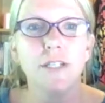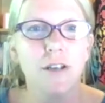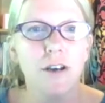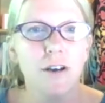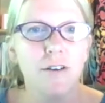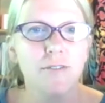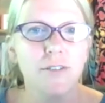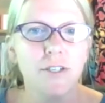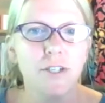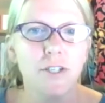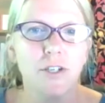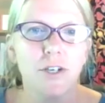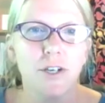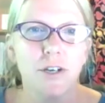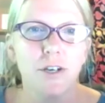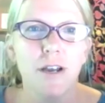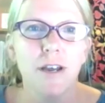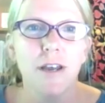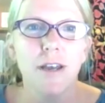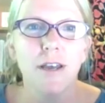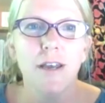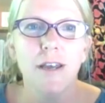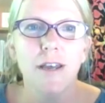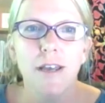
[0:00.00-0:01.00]
officer
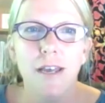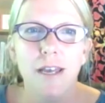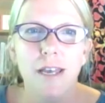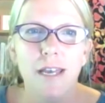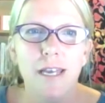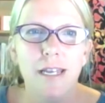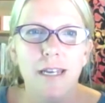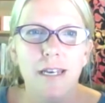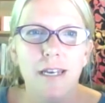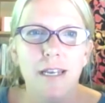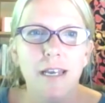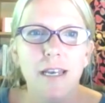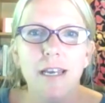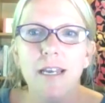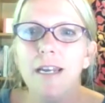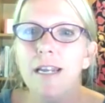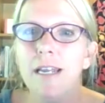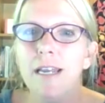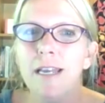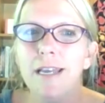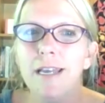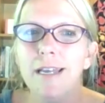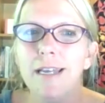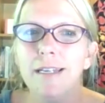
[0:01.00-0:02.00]
in
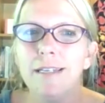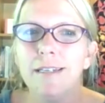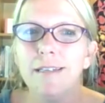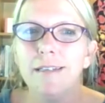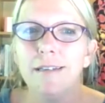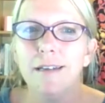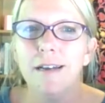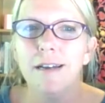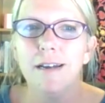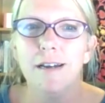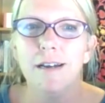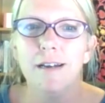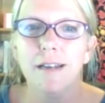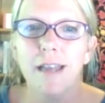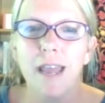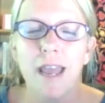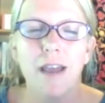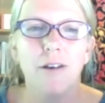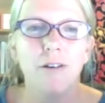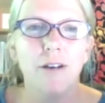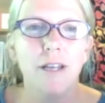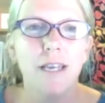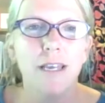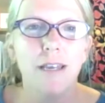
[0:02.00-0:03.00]
any
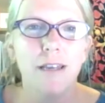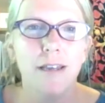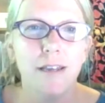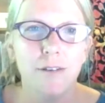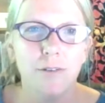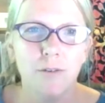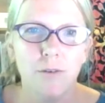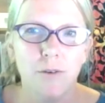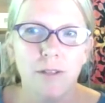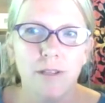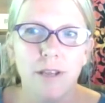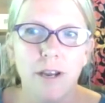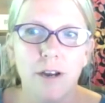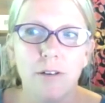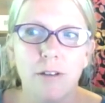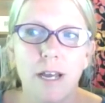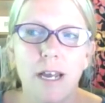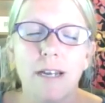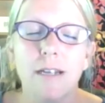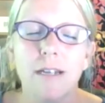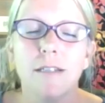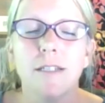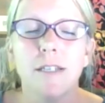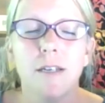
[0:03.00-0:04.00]
county in North
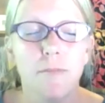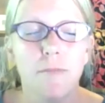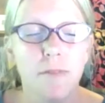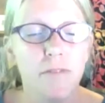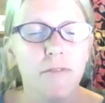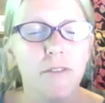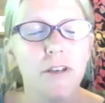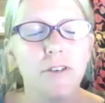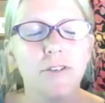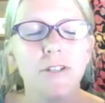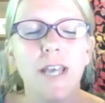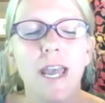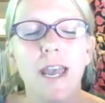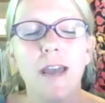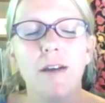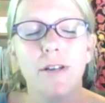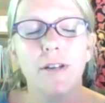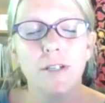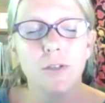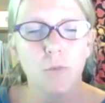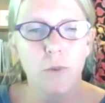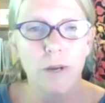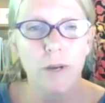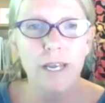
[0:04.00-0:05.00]
Carolina. Some of those
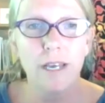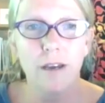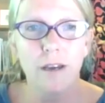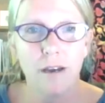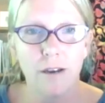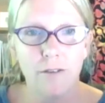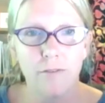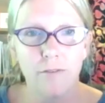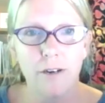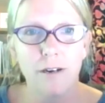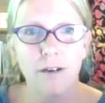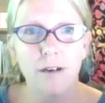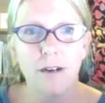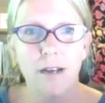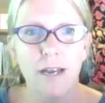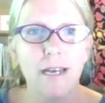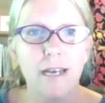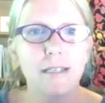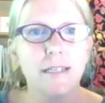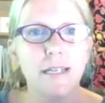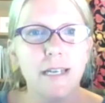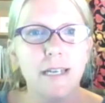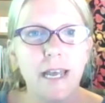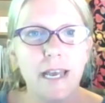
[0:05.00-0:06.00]
counties we cover
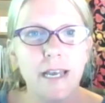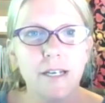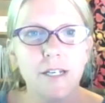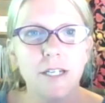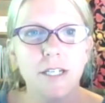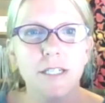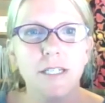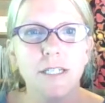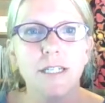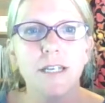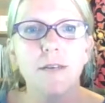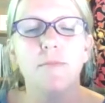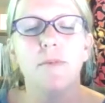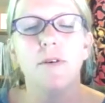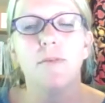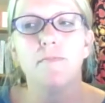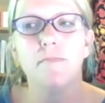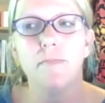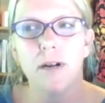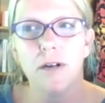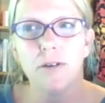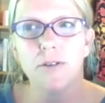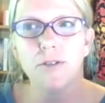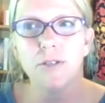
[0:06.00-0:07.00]
as an agency, but
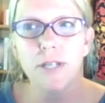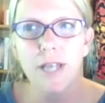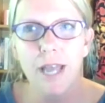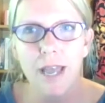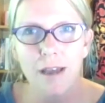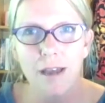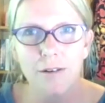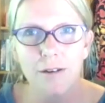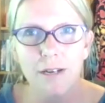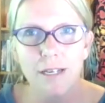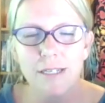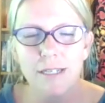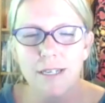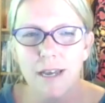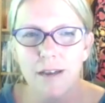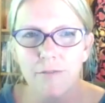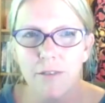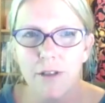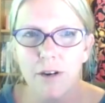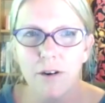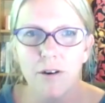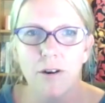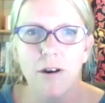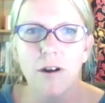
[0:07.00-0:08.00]
most counties have
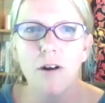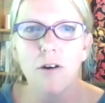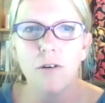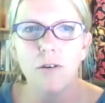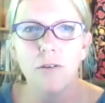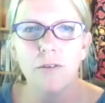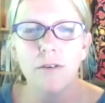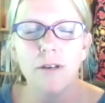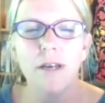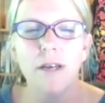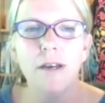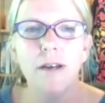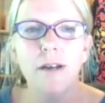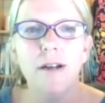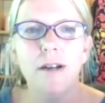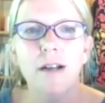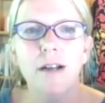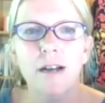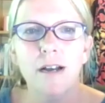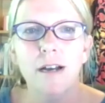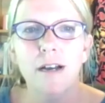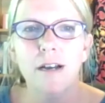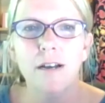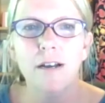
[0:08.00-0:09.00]
their own
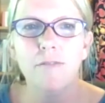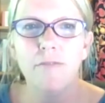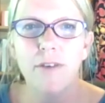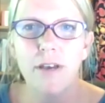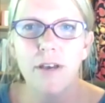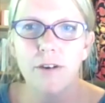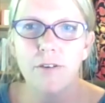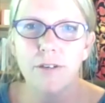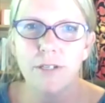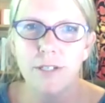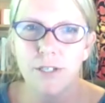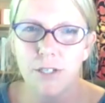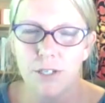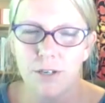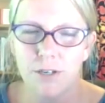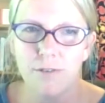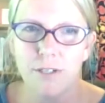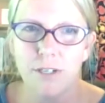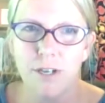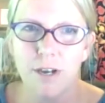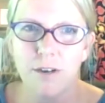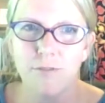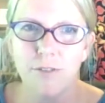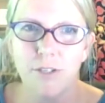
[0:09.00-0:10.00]
veteran
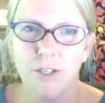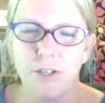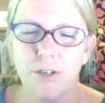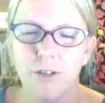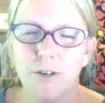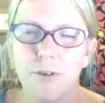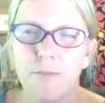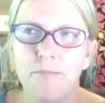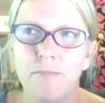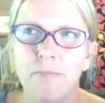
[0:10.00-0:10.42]
service officer.